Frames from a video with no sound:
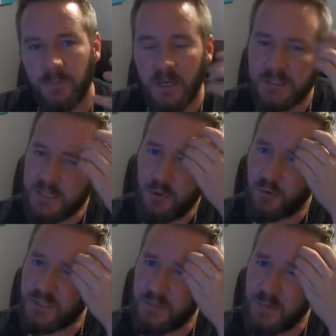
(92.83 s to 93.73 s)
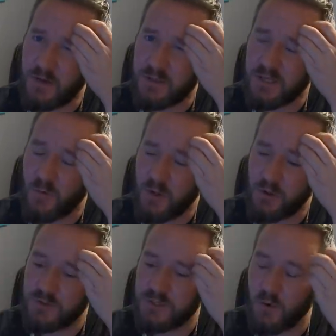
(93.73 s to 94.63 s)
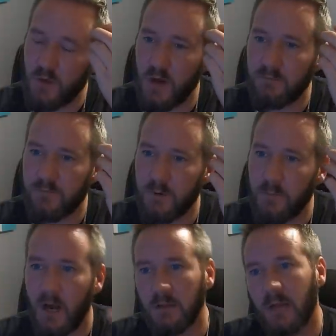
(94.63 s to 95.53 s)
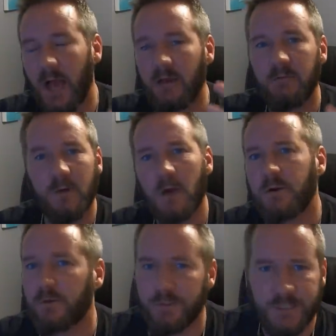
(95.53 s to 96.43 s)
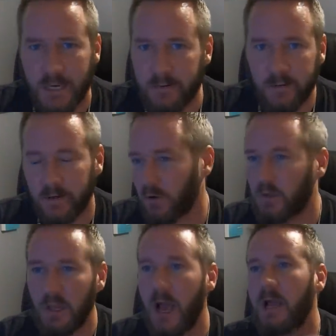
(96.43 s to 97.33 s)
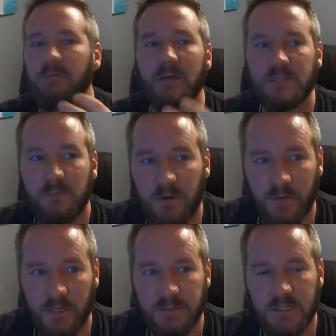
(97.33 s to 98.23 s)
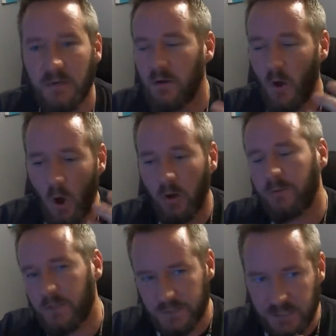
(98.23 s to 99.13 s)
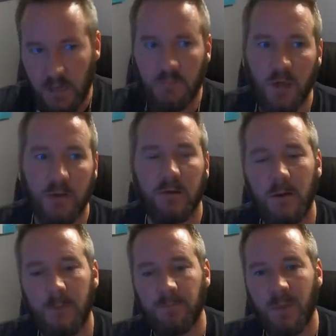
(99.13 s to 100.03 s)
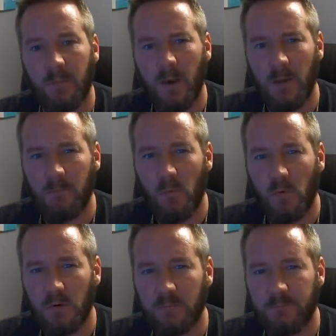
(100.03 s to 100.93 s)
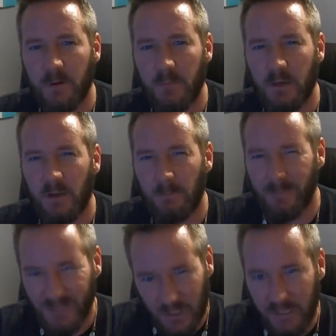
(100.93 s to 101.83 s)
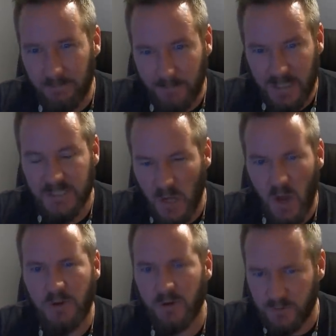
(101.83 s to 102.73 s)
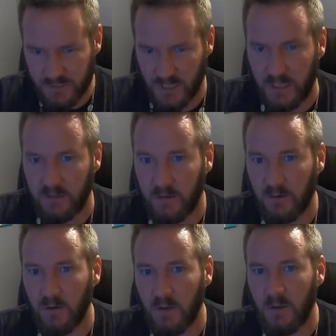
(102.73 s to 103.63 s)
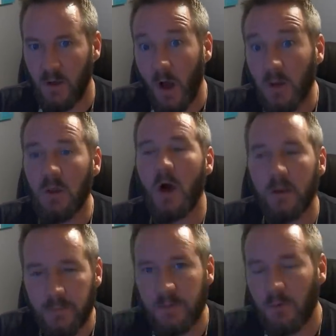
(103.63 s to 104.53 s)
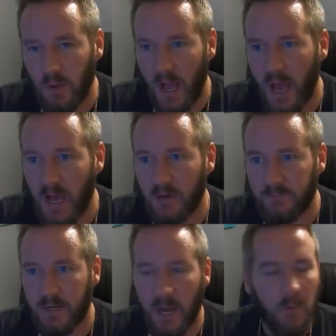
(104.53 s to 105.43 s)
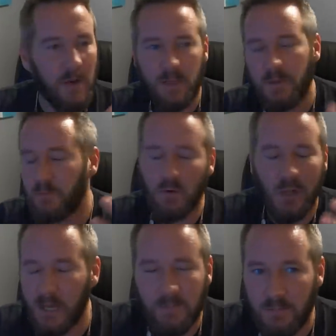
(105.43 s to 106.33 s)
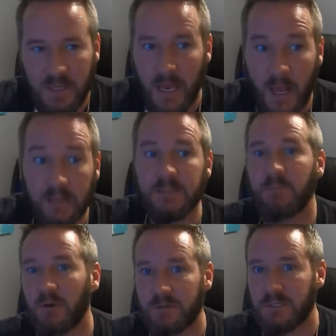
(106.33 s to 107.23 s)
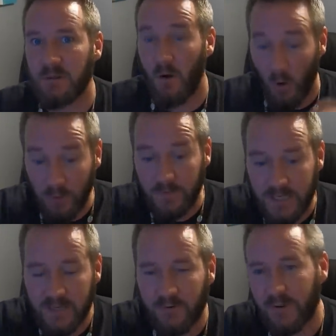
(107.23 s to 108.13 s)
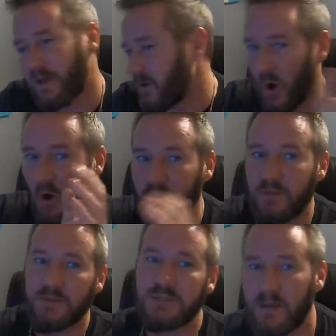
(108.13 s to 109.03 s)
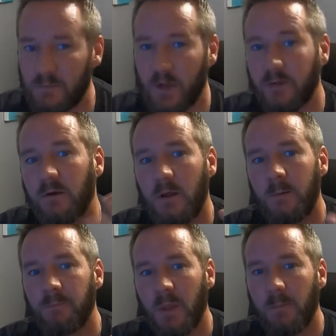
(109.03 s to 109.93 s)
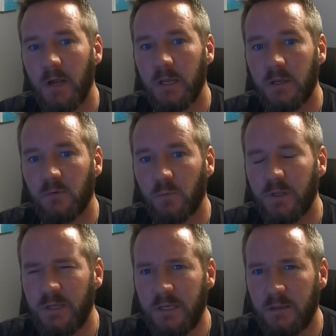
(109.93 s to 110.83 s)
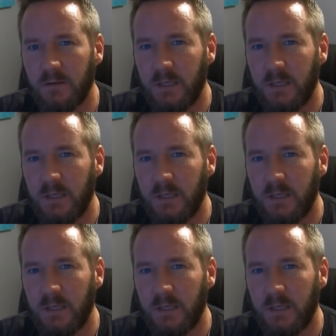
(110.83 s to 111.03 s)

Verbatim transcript: and it's interesting because the questions don't come from a lack of understanding or a lack of experience on the subject, but more from a complete misunderstanding a lot of people have, and how many people claim to be experts on the internet on the subject. But it really